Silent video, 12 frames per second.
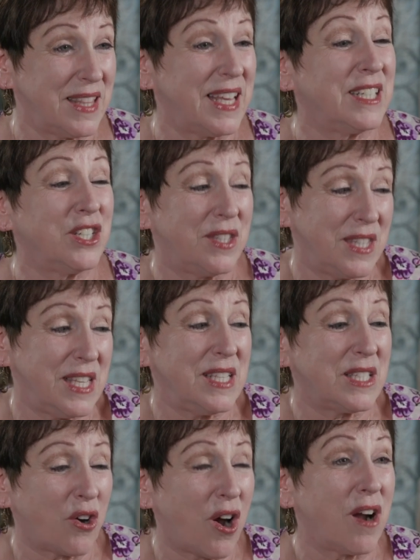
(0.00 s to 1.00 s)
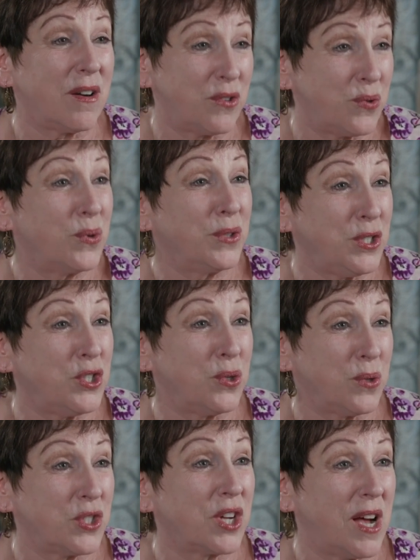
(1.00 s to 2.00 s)
in that these are truly
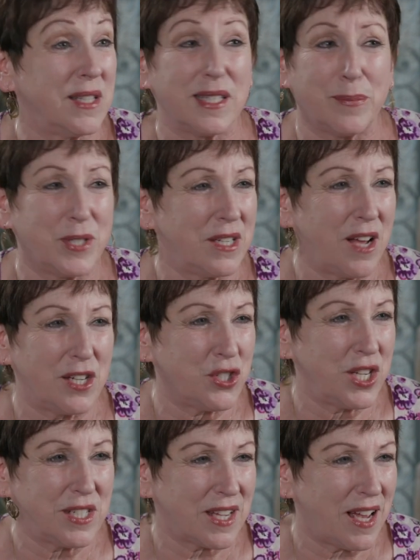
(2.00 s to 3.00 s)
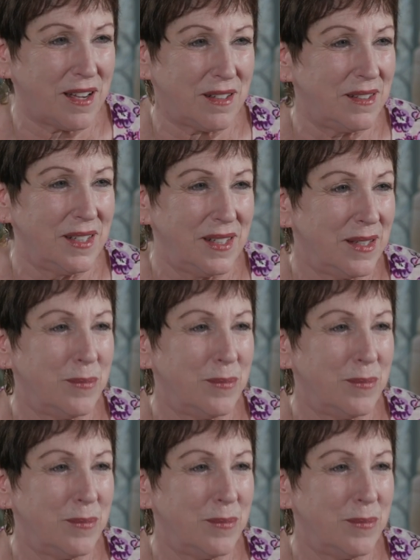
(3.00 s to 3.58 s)
Jewish concepts and not Gentile